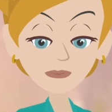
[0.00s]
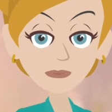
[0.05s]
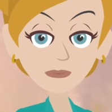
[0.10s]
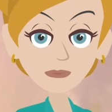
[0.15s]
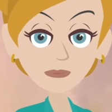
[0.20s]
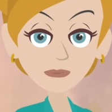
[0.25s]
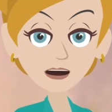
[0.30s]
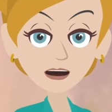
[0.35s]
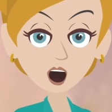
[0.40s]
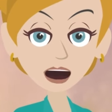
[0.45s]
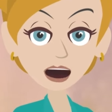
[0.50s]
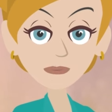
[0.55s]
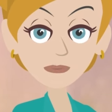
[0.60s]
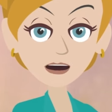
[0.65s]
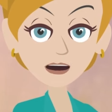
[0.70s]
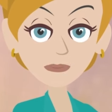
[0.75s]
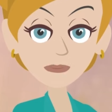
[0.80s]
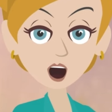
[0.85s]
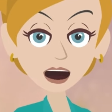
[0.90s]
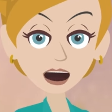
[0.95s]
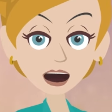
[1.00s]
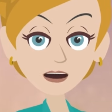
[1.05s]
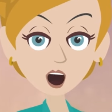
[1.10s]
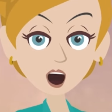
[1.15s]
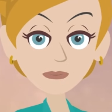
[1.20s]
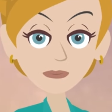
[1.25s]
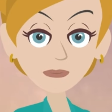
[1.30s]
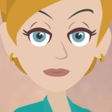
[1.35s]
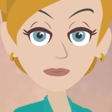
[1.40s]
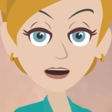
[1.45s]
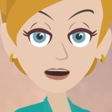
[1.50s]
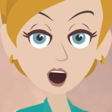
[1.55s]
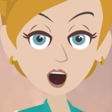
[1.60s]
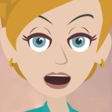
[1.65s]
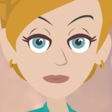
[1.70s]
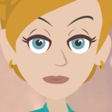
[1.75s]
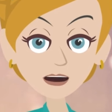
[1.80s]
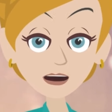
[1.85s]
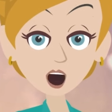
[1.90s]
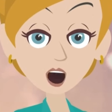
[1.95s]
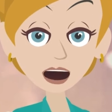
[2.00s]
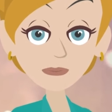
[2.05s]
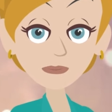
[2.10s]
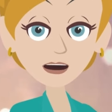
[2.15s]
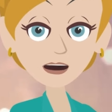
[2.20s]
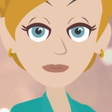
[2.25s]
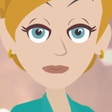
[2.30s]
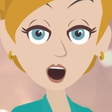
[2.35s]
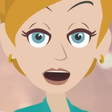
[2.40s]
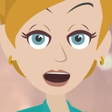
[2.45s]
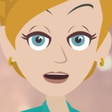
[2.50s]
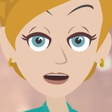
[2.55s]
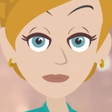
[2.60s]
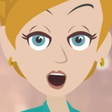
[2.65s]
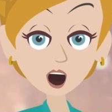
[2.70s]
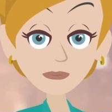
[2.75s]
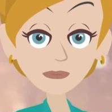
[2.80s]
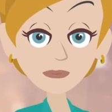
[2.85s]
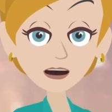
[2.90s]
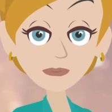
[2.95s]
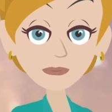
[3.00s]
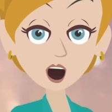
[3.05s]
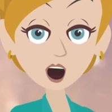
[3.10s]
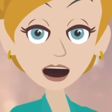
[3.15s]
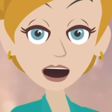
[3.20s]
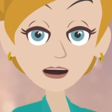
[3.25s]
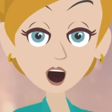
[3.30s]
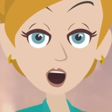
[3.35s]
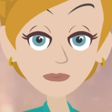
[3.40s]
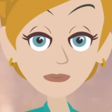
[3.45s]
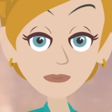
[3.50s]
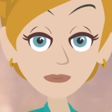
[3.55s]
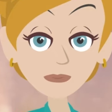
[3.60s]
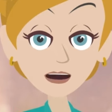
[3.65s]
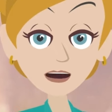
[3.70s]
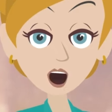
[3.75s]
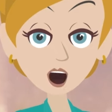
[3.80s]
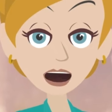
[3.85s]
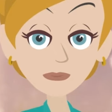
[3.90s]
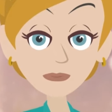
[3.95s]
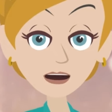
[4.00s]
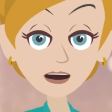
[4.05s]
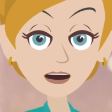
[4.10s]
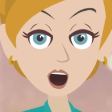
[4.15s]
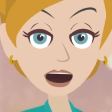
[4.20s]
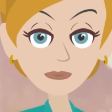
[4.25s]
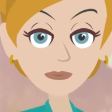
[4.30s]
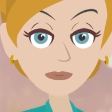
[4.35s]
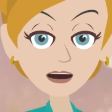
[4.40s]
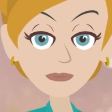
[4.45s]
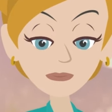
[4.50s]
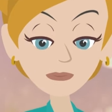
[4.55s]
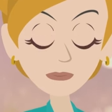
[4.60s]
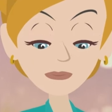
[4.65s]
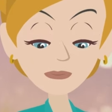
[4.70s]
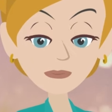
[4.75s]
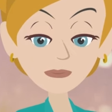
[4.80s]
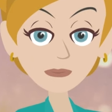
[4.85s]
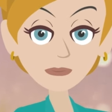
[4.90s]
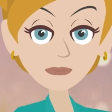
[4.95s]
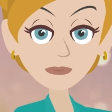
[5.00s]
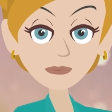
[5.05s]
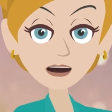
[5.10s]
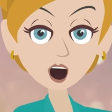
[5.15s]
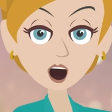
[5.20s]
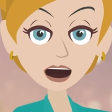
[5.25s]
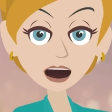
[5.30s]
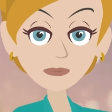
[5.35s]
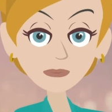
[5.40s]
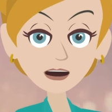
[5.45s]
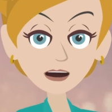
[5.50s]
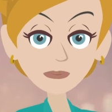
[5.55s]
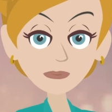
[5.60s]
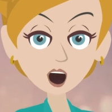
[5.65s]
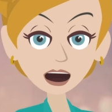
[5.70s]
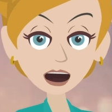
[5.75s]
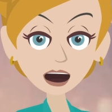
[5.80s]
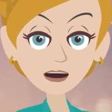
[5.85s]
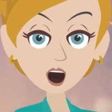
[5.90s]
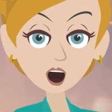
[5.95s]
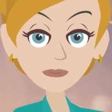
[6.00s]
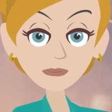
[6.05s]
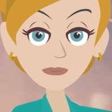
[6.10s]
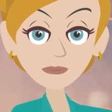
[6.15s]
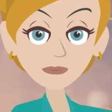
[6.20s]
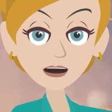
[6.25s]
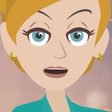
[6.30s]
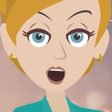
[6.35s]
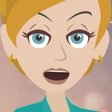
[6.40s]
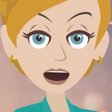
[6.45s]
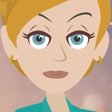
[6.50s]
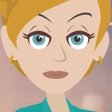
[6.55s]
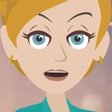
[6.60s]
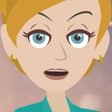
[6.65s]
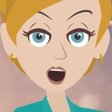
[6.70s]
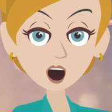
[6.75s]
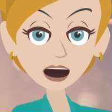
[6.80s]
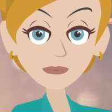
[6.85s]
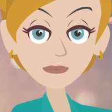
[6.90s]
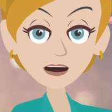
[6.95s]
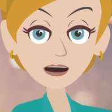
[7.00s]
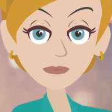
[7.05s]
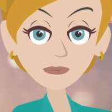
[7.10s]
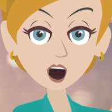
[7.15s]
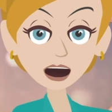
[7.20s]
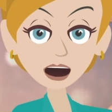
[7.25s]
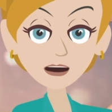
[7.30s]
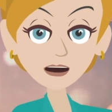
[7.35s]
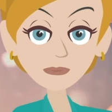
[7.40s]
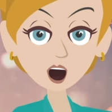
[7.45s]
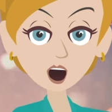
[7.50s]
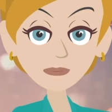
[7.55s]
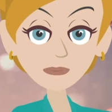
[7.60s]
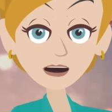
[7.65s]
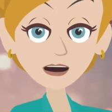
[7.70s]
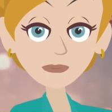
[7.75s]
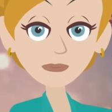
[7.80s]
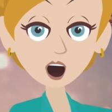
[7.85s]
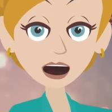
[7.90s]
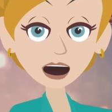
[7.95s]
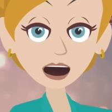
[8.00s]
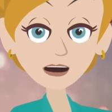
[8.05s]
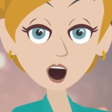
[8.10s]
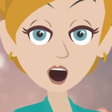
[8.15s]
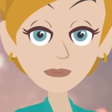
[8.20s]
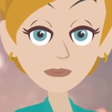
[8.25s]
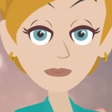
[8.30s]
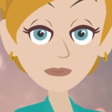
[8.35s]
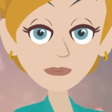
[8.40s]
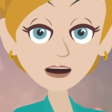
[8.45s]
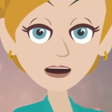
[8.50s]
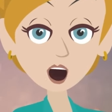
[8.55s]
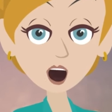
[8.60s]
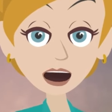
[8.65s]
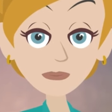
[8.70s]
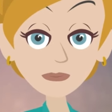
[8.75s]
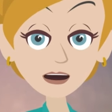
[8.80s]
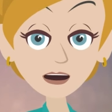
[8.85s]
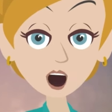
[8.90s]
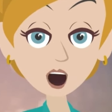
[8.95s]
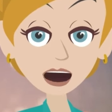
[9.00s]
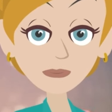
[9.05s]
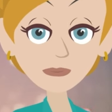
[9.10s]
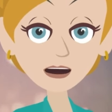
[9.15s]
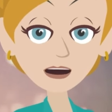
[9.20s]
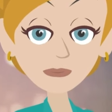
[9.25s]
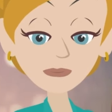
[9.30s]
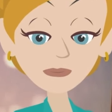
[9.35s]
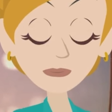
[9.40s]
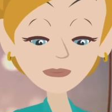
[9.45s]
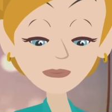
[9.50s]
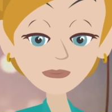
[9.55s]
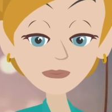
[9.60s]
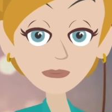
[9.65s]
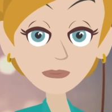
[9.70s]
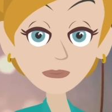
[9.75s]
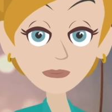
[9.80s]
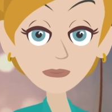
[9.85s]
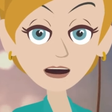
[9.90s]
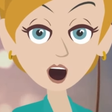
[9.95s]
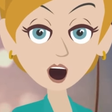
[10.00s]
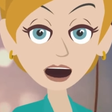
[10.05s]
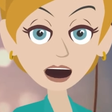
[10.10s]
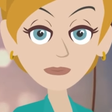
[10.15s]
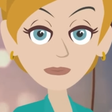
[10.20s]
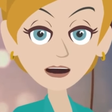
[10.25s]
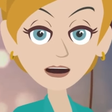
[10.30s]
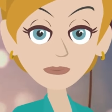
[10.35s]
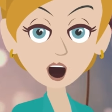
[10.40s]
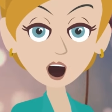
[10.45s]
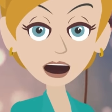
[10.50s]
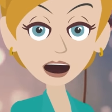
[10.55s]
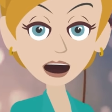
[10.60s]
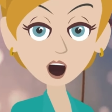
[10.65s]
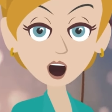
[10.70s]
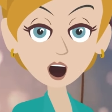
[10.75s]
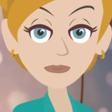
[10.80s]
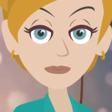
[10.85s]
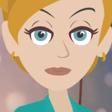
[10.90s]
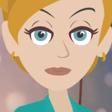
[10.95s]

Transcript: And you are understanding our new expression of art of allowing. In other words, you are beginning to get it, that your work is to allow the well-being that is natural unto you.